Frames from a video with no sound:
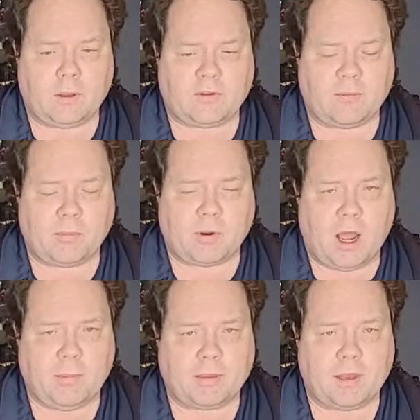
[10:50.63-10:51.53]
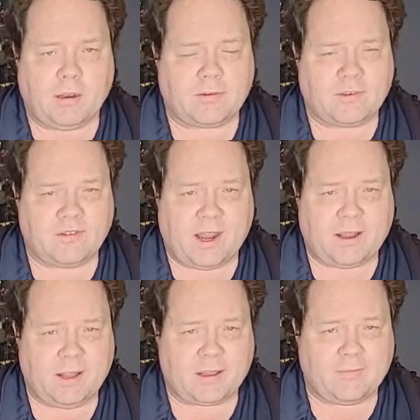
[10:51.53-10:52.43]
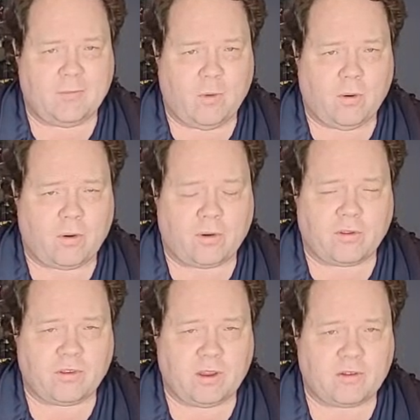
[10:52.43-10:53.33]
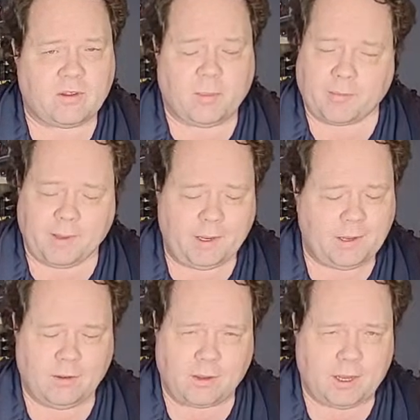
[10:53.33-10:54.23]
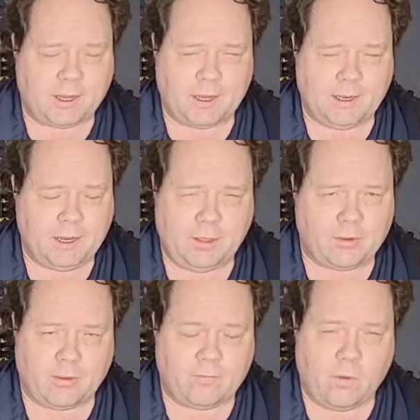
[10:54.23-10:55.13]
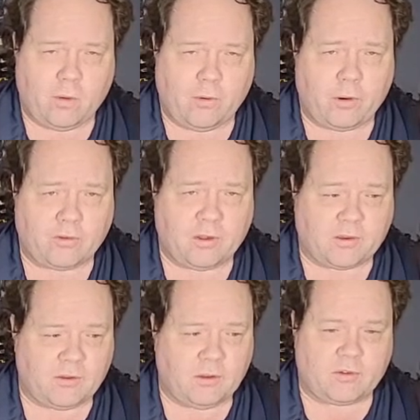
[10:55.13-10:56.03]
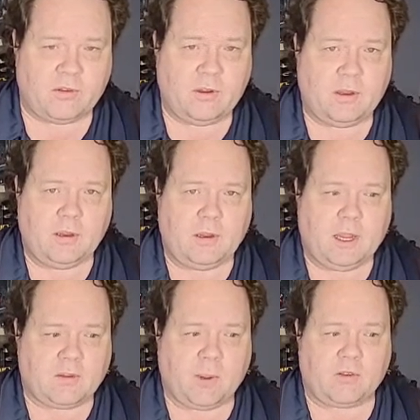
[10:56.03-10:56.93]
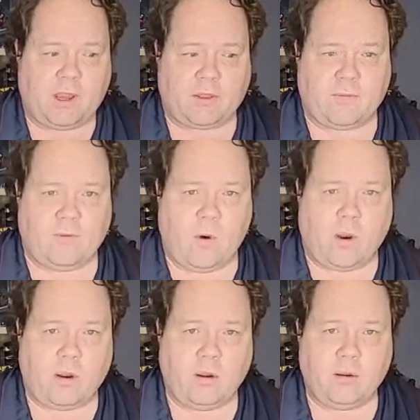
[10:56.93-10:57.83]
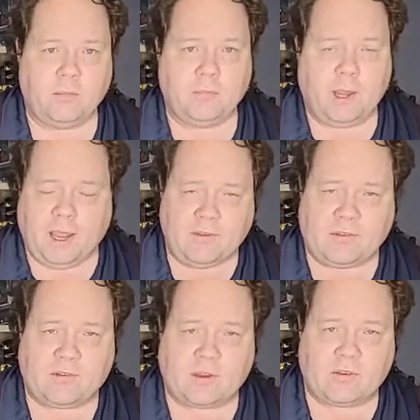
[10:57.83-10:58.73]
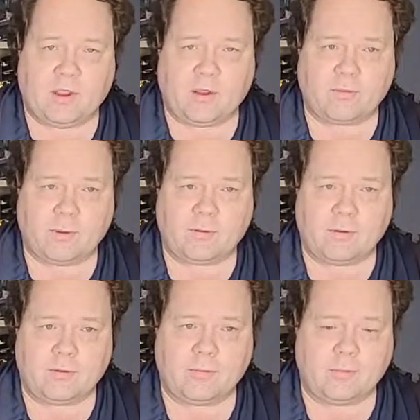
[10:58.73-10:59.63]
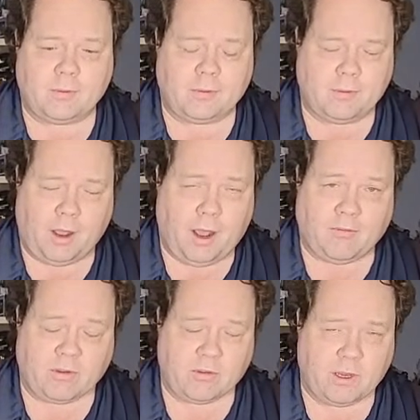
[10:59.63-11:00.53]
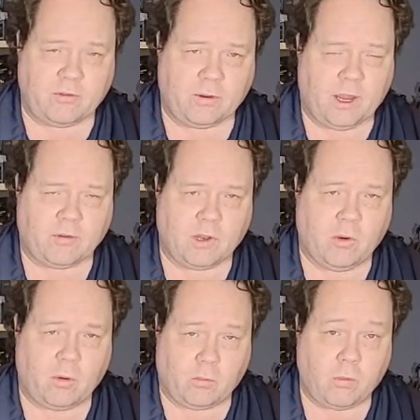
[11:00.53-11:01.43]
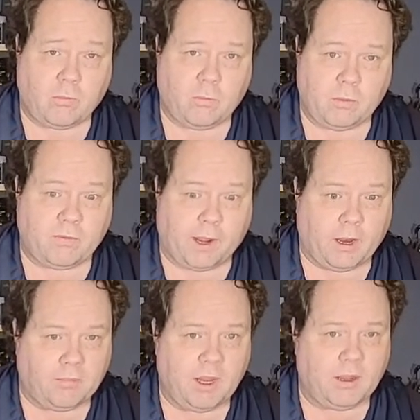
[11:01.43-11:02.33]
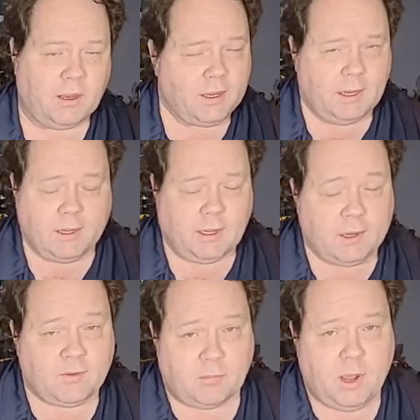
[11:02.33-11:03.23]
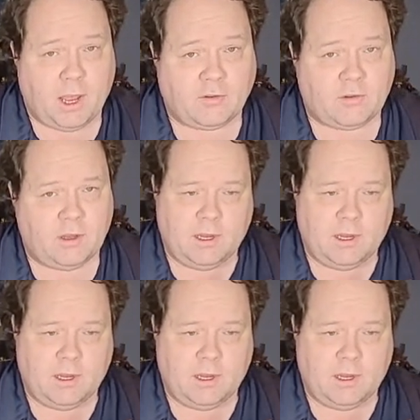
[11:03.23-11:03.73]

some people comment that it looks exactly like the 4 or the 6, and I'm like, it doesn't look like neither the 4 nor the 6. It looks as much like the 4 as the 6 does, which is obviously, as you guys know, or we'll find out in a minute, it isn't much.